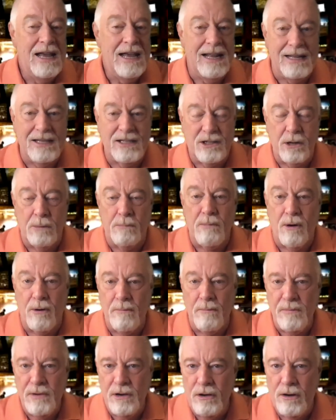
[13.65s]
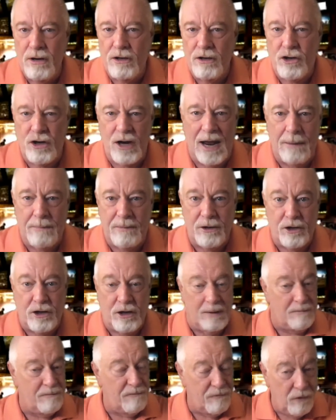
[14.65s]
It's the Bermuda
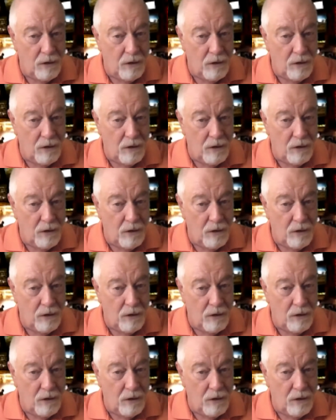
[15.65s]
Championship,